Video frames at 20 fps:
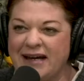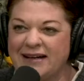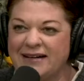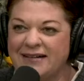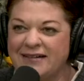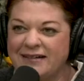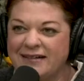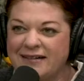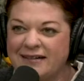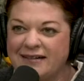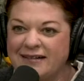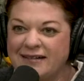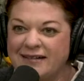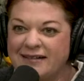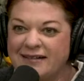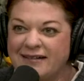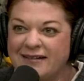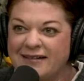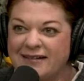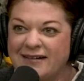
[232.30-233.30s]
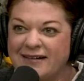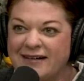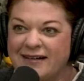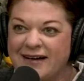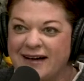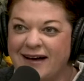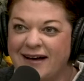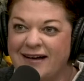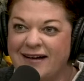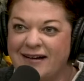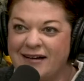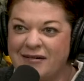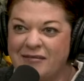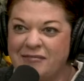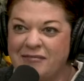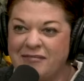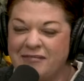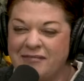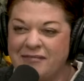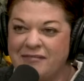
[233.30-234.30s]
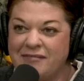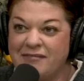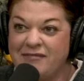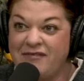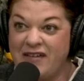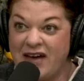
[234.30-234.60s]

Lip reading: I have. And there were a lot.